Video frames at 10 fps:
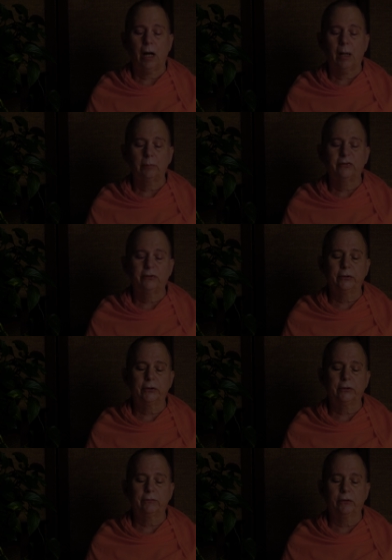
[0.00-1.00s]

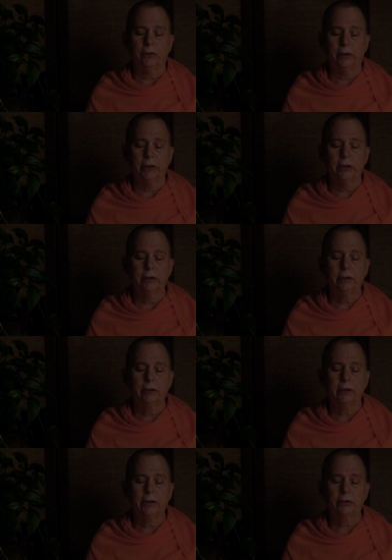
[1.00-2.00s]
observe your
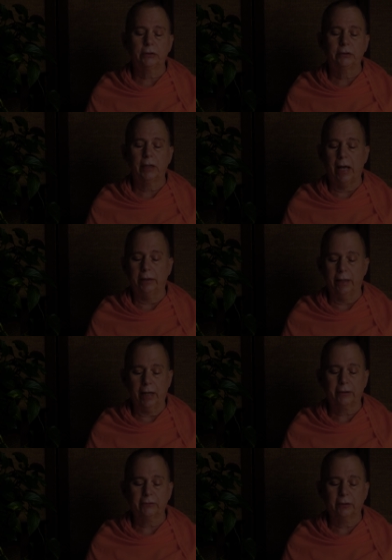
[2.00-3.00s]
inhalation and
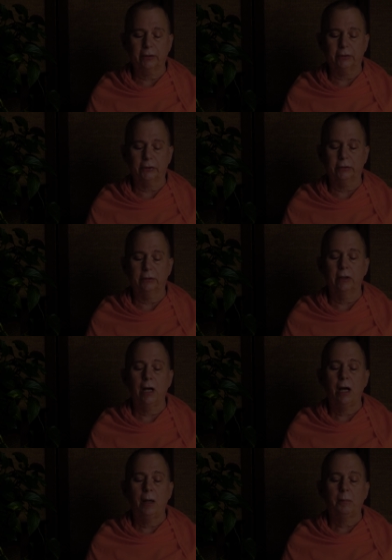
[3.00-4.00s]
exhalation
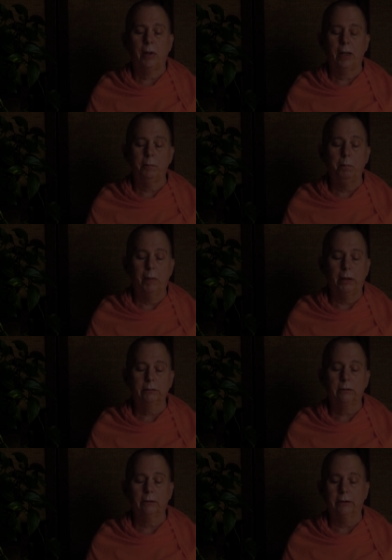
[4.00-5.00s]
by
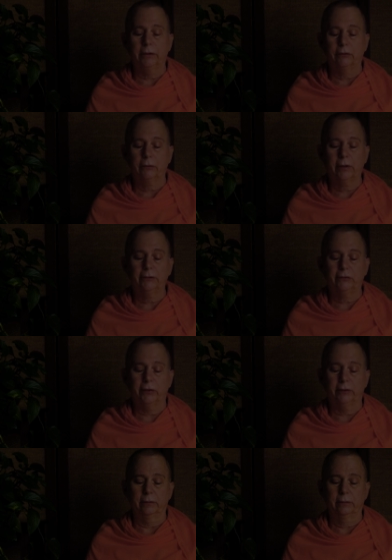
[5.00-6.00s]
mentally
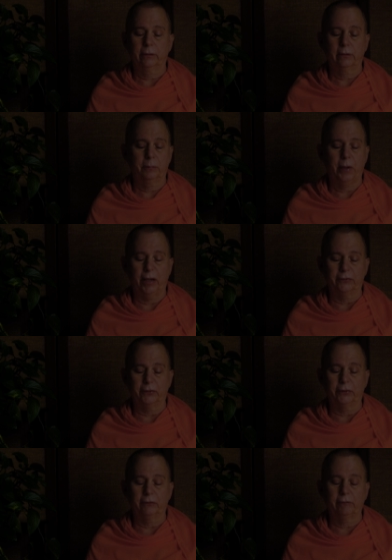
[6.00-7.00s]
tracing the
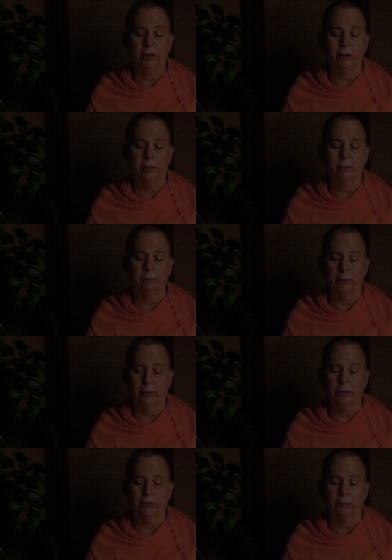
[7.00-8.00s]
passage of air
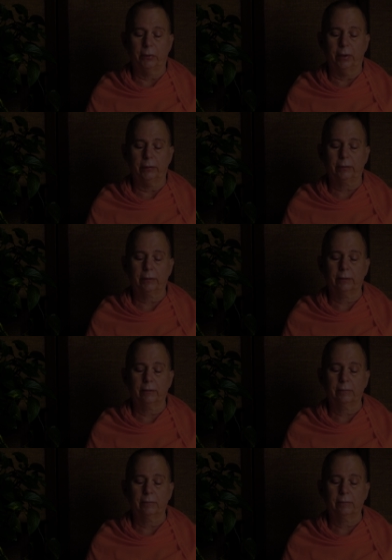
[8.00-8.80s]
with each breath.